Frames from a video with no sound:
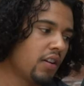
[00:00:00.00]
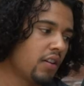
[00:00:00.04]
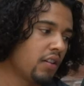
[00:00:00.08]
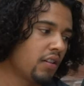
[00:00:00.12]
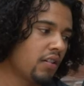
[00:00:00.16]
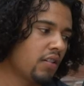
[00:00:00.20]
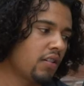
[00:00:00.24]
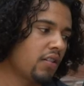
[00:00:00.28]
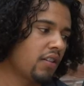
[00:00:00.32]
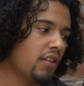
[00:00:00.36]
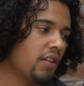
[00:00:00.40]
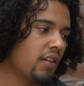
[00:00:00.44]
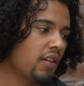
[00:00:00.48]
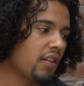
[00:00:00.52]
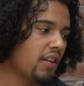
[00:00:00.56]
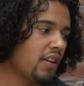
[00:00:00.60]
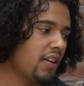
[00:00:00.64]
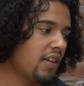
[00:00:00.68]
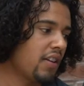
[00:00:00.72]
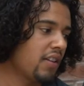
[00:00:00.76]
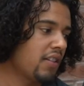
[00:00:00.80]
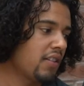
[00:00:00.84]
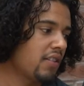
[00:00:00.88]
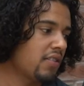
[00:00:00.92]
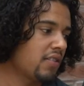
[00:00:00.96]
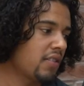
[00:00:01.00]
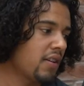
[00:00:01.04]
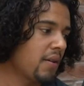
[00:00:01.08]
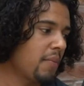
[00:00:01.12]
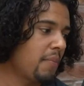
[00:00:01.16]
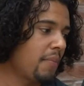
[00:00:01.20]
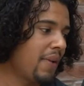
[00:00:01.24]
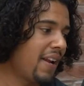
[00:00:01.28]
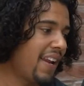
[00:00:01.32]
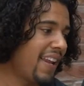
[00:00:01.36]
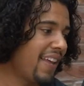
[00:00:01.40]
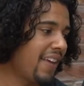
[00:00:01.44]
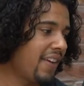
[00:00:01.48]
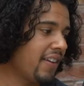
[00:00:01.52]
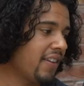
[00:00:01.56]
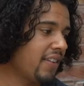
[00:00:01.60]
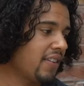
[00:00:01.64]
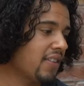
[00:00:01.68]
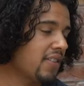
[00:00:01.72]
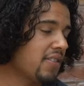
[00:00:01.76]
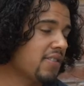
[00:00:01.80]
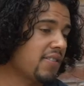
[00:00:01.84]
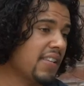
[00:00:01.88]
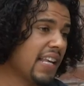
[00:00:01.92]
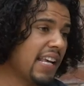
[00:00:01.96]
Nothing is
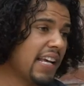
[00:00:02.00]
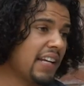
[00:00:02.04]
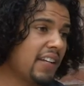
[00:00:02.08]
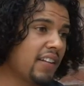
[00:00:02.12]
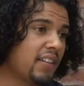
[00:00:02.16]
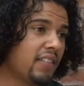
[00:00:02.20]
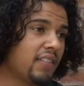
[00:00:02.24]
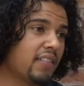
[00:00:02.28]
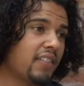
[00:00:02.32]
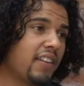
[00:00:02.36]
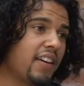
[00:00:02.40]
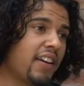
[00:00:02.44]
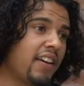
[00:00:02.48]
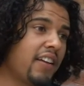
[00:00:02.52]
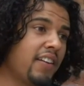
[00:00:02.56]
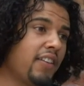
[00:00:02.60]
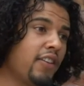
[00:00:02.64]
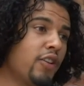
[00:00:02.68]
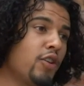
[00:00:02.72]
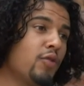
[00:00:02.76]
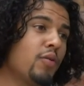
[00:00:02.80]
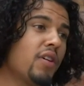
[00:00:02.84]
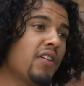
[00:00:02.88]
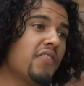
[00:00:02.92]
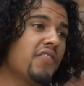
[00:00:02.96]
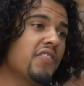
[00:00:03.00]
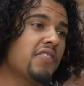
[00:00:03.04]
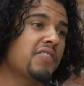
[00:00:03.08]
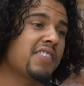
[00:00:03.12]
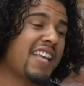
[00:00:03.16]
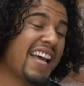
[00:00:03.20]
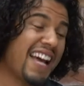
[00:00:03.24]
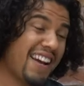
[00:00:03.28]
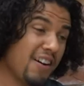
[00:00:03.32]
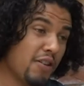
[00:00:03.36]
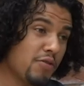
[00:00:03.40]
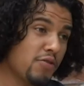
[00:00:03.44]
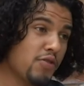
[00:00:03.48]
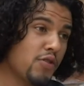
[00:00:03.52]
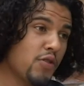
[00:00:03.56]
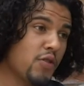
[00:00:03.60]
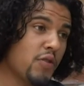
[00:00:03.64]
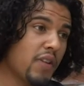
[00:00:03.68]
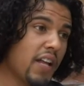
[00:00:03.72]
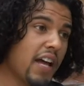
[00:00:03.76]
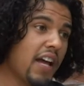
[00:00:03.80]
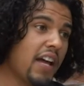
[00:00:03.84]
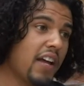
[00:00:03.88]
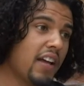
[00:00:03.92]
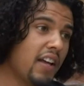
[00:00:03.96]
plain sailing. And whoever tells
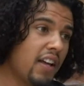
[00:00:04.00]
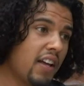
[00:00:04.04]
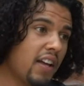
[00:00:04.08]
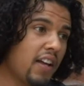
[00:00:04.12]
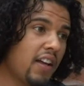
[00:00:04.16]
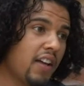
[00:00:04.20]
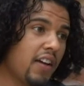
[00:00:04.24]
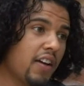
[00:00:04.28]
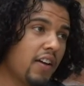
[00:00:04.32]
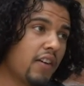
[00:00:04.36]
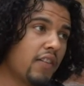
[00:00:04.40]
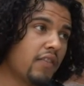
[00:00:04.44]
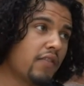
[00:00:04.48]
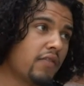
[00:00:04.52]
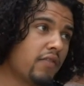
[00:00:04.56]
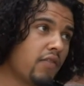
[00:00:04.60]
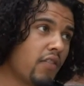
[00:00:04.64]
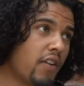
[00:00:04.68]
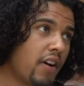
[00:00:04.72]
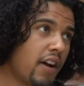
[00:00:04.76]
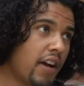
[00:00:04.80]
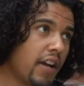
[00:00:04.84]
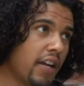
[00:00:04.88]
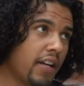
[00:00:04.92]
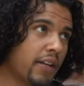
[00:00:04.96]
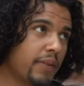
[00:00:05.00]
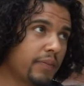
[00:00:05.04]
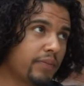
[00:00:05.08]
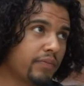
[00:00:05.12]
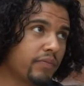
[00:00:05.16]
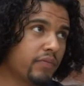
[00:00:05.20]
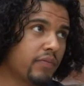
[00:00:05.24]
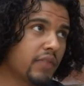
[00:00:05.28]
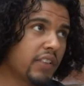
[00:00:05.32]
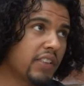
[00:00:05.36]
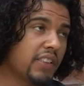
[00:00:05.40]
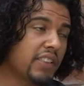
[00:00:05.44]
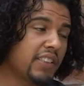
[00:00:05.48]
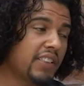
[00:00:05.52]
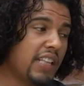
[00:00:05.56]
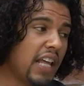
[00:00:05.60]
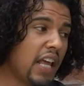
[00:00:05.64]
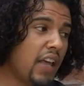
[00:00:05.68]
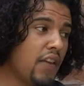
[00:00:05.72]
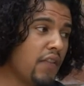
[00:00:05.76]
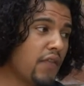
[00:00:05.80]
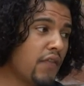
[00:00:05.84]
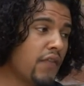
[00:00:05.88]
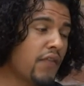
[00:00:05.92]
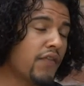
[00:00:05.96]
you that, right,
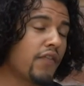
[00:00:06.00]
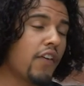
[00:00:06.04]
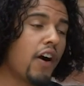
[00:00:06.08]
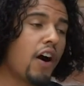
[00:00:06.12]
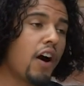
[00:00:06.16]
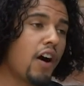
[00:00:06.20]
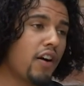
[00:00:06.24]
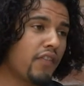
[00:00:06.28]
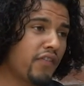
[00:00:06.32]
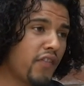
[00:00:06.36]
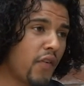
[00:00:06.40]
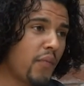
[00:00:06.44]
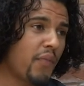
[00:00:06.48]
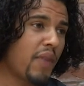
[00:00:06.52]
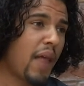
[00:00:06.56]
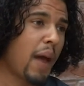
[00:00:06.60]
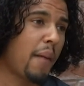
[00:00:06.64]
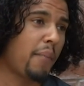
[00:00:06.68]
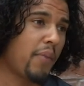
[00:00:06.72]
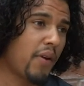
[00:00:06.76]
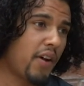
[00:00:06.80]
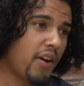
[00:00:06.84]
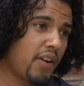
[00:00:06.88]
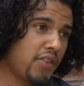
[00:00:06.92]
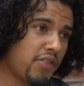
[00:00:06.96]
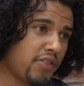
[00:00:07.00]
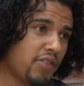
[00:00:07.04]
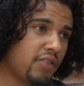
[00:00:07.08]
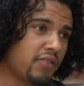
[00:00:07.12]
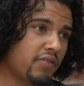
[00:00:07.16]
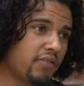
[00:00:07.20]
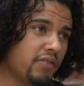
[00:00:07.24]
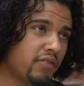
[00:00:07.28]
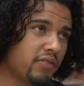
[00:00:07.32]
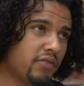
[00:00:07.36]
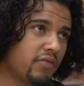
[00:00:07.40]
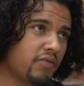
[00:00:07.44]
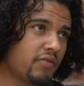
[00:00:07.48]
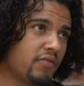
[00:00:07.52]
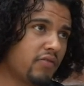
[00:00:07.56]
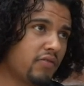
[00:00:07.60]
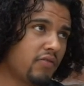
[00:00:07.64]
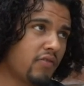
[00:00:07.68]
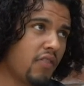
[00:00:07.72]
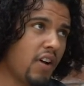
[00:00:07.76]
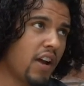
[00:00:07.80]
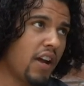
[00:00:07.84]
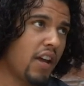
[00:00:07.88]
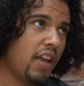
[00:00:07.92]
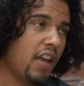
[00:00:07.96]
stay far from that person,
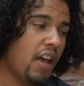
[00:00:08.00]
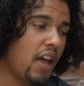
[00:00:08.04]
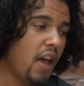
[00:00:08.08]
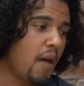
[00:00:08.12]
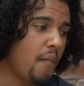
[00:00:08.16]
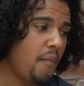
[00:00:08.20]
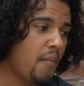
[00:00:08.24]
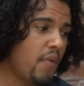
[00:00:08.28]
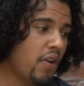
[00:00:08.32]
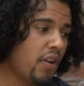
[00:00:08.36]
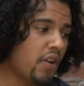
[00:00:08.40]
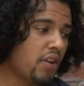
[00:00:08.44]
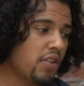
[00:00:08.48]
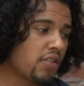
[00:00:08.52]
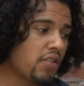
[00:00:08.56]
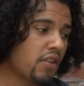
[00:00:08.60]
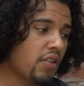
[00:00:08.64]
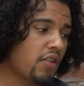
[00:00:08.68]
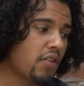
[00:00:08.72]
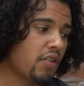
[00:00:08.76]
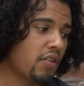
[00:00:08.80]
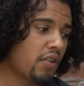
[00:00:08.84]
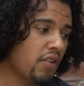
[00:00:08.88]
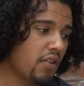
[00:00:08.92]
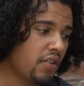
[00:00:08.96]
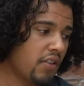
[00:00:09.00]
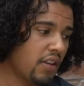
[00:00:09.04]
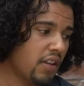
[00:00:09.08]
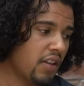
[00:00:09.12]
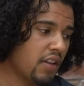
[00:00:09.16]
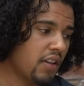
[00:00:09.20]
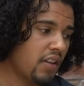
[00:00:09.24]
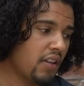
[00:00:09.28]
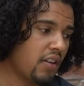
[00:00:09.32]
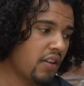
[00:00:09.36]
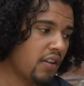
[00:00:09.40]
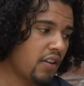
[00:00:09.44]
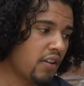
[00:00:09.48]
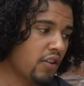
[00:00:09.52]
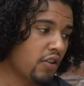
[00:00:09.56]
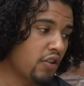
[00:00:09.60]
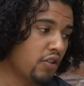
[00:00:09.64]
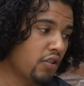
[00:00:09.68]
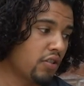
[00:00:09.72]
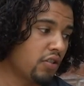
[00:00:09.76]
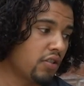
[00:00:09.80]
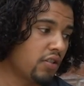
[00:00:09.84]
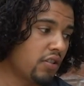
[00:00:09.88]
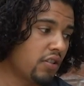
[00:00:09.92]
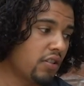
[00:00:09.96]
right? Because nothing
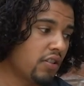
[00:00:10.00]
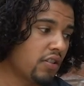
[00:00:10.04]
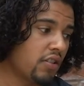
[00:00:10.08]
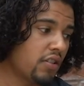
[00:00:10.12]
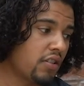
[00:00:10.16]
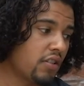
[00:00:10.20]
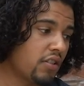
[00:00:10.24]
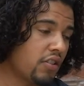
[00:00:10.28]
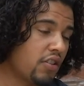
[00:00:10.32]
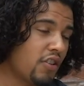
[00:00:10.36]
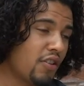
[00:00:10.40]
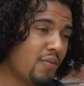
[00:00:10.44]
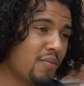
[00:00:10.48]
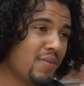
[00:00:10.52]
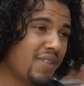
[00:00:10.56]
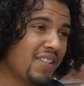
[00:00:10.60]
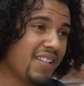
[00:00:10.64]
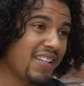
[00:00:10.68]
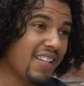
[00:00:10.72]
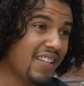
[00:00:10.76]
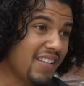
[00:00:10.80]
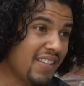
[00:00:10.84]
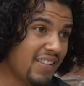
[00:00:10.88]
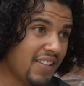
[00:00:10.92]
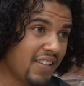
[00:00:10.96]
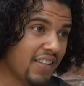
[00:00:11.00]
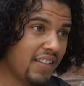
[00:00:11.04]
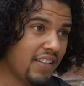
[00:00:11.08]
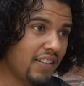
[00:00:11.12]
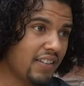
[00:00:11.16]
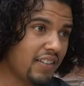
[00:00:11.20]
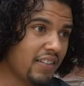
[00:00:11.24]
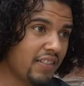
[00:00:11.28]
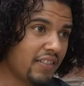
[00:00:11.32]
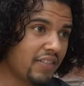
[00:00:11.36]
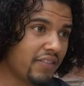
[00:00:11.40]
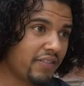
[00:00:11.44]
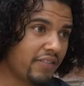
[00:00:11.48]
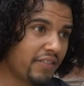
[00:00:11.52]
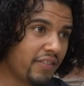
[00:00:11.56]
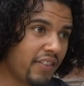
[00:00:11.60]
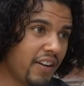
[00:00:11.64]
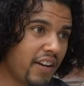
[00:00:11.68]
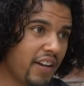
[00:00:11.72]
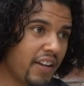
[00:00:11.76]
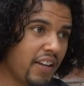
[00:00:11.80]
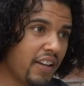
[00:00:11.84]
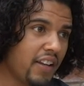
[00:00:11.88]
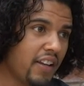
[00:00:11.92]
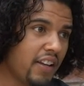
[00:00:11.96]
good comes easy,
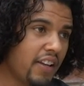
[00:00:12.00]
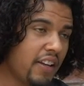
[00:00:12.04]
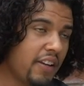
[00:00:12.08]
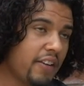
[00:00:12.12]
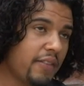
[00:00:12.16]
right?